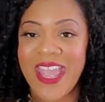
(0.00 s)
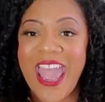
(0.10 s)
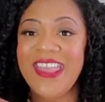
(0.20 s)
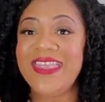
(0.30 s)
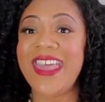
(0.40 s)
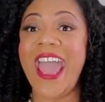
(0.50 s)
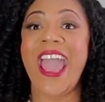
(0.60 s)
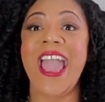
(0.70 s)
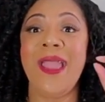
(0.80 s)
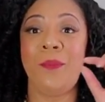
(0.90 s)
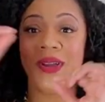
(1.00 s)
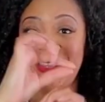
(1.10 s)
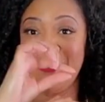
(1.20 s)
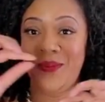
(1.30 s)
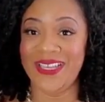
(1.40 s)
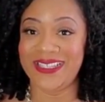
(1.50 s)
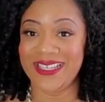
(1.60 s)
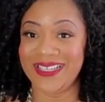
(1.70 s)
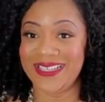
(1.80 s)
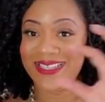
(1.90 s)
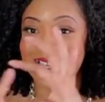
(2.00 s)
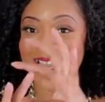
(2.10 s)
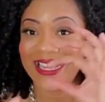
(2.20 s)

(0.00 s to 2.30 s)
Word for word: and they put the pieces